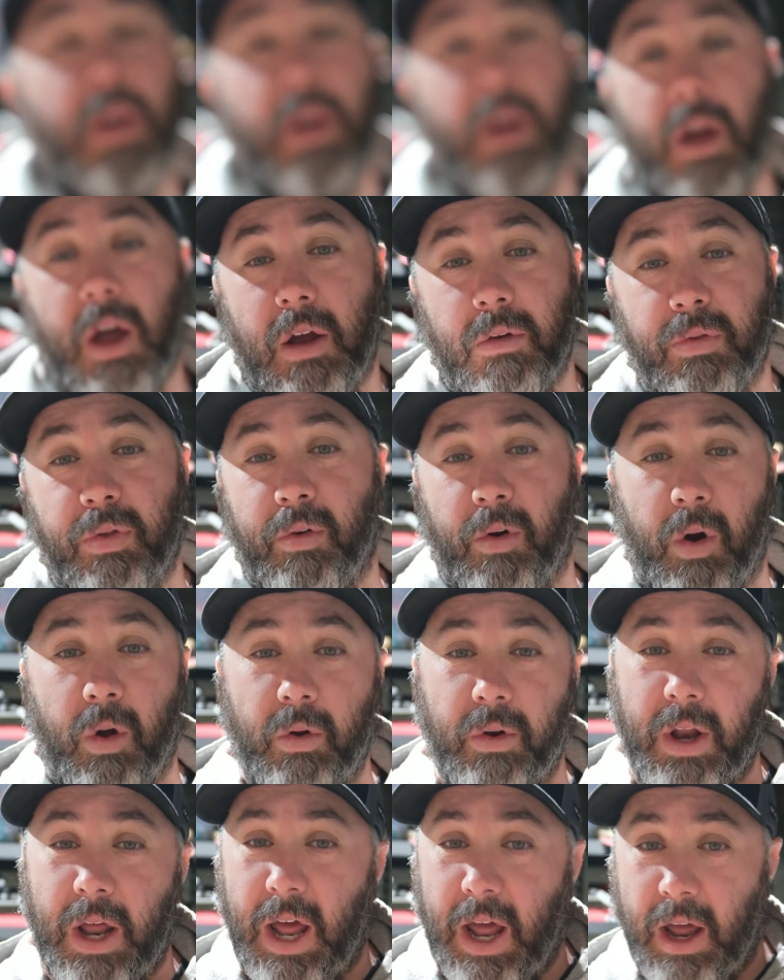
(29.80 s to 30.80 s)
I've
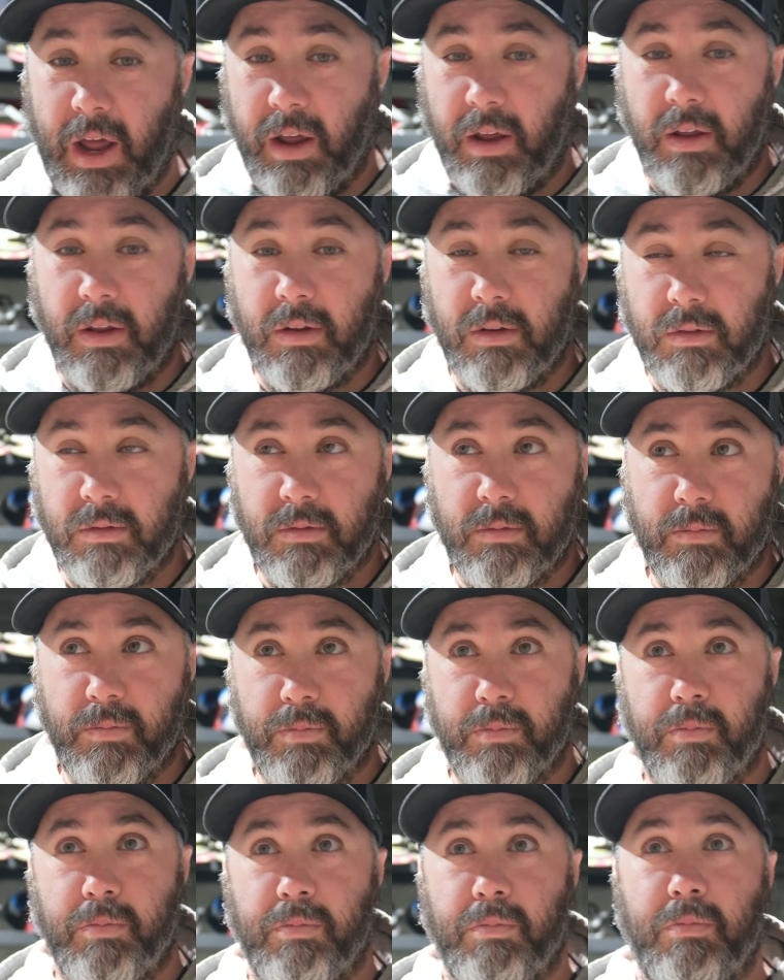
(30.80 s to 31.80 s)
thrown that
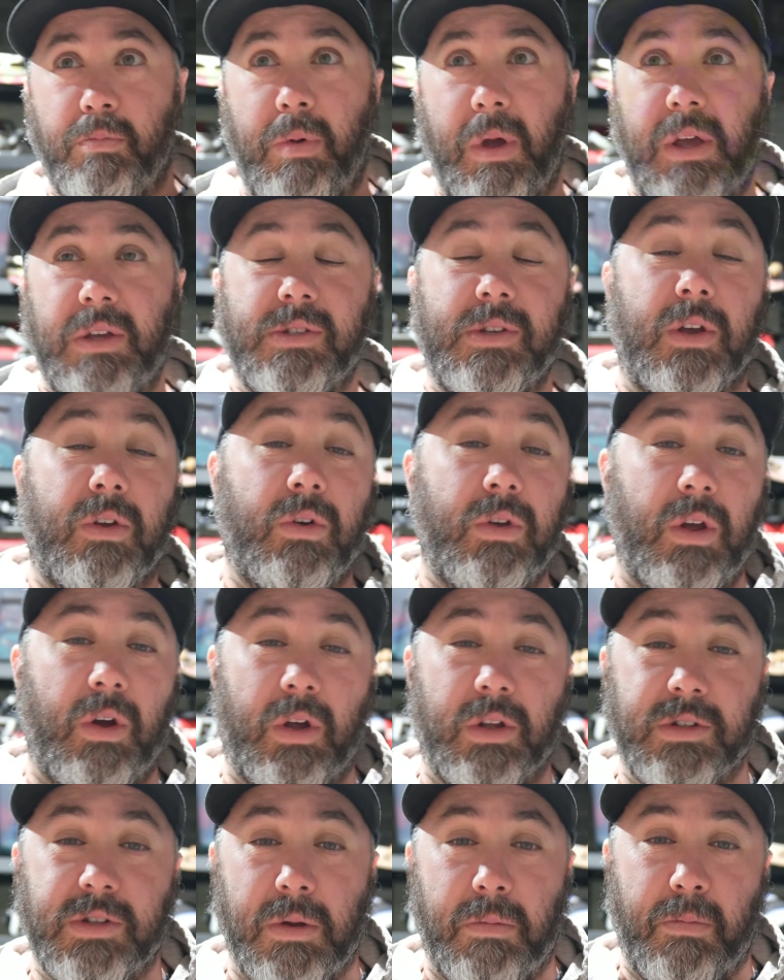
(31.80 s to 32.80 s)
basically
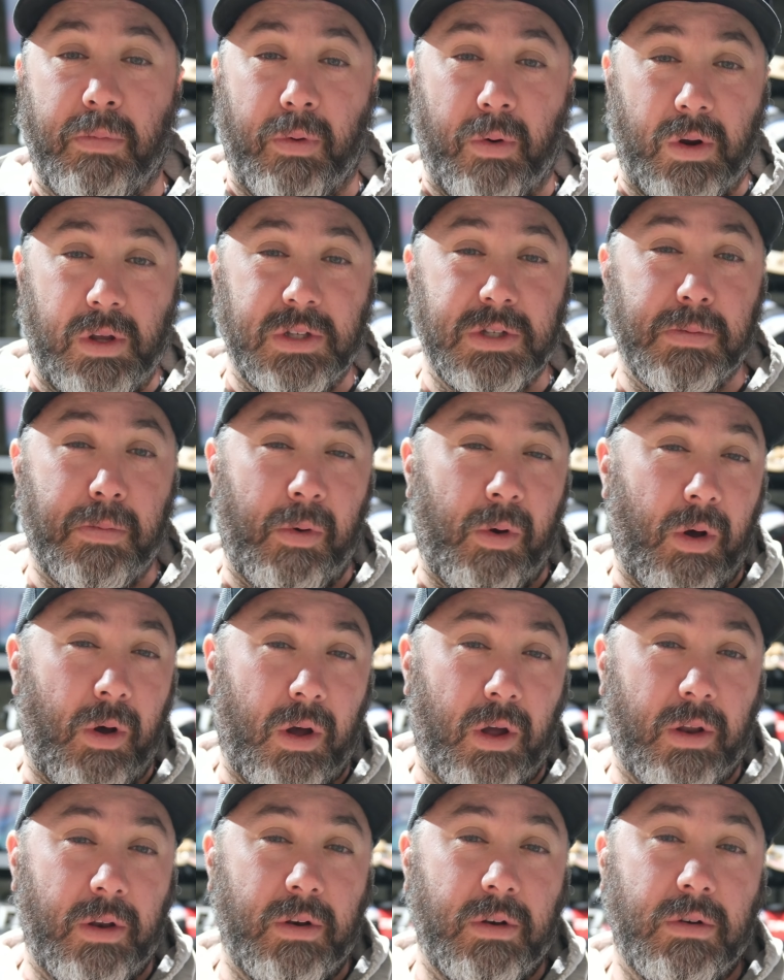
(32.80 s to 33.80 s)
on some
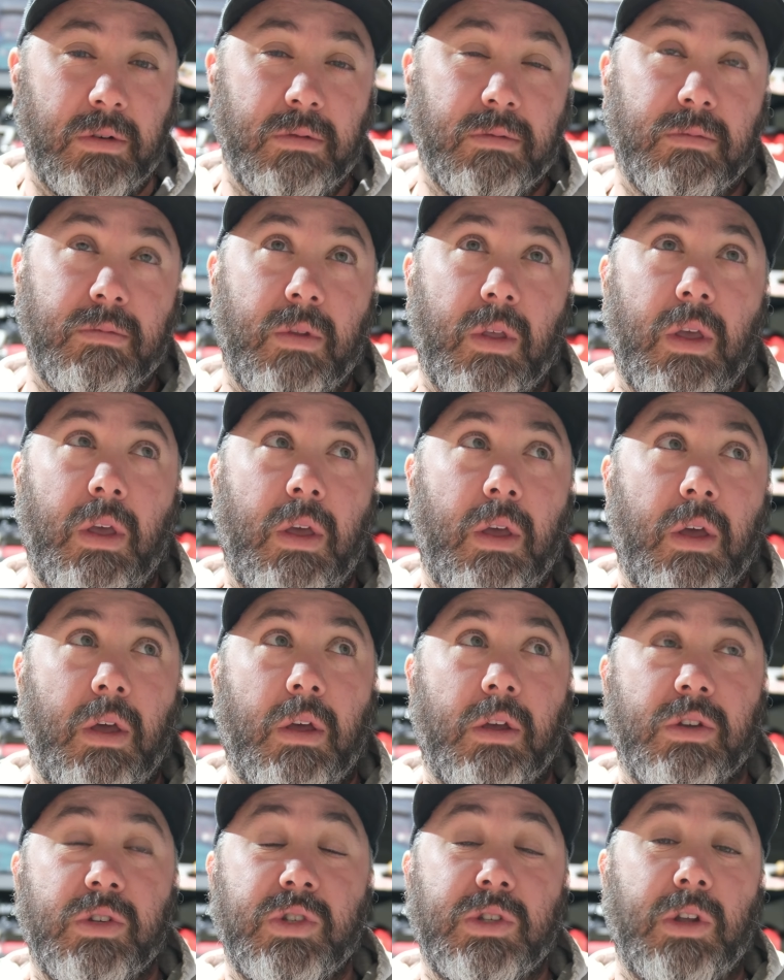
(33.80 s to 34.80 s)
pre-spawn,
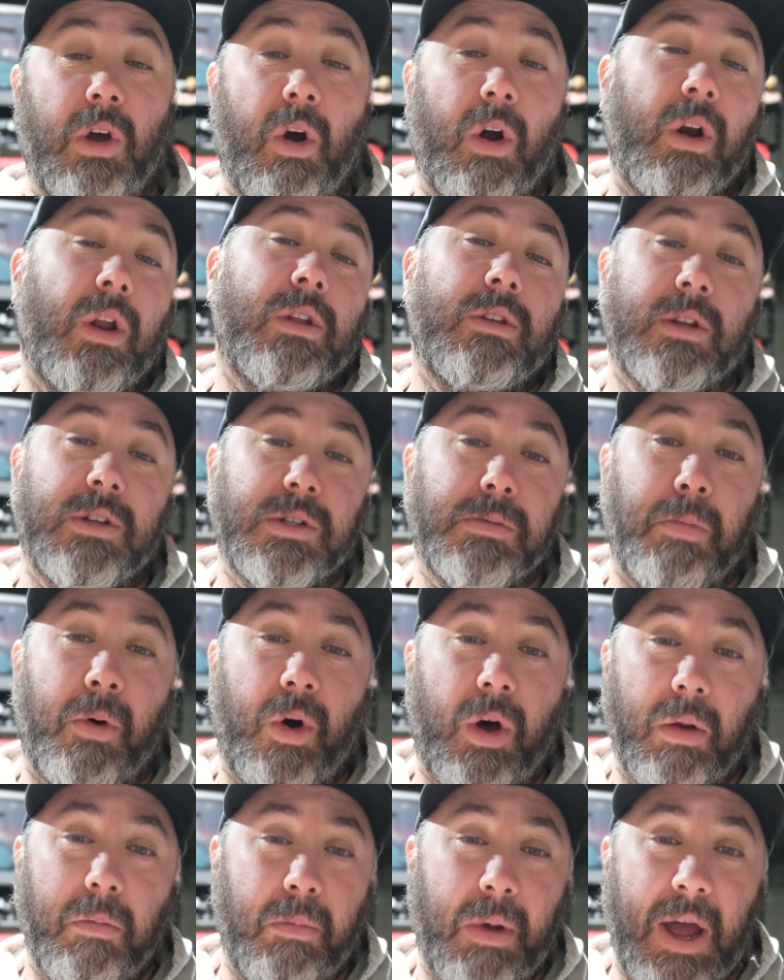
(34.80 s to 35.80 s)
starting to
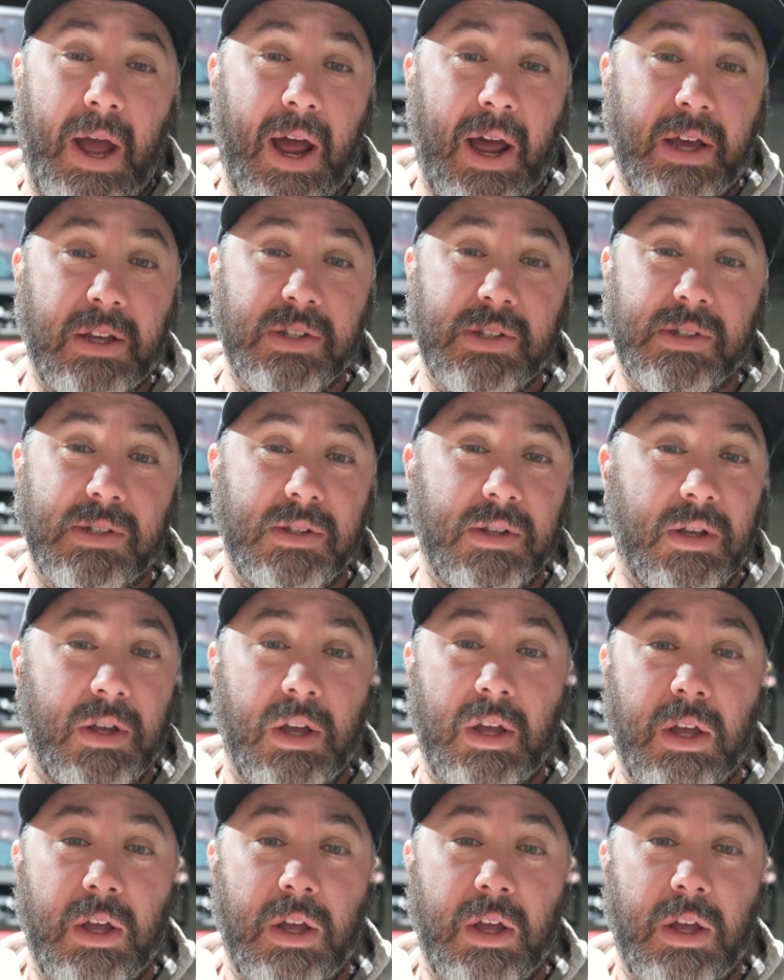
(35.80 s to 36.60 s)
spawn bass.